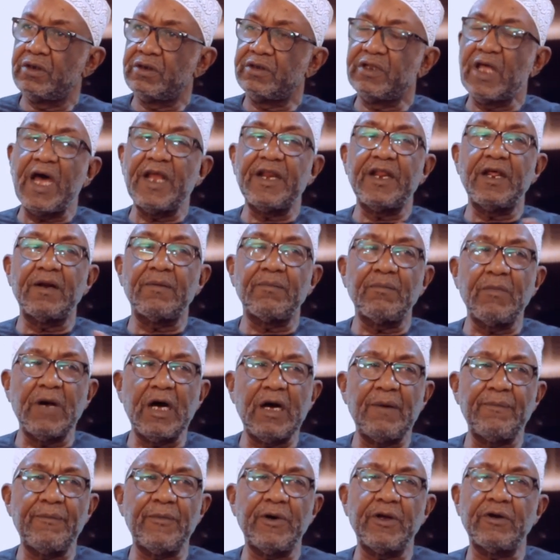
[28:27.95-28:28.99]
dad and
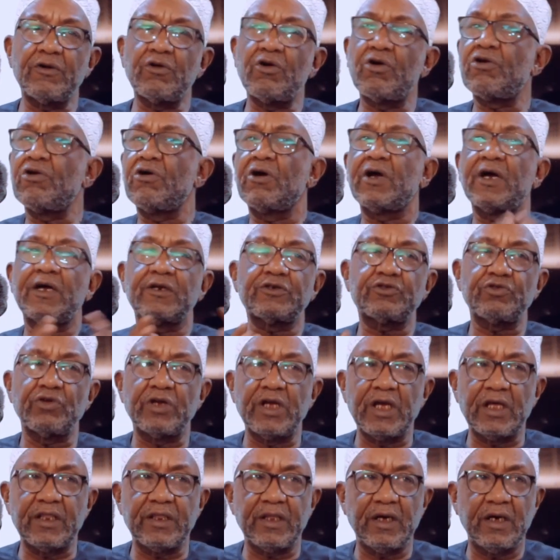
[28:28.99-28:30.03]
mom are no longer
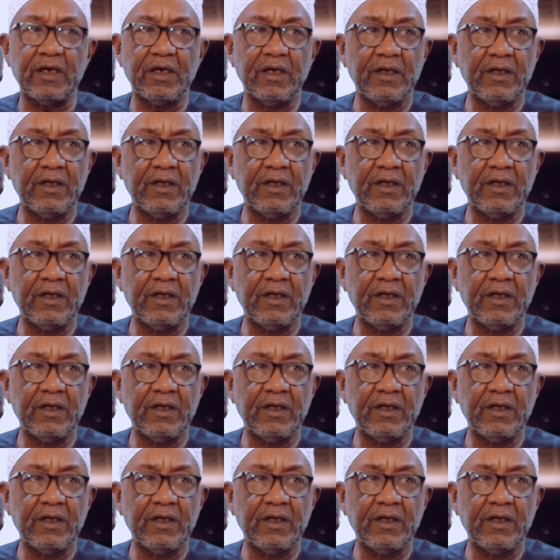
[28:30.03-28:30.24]
together?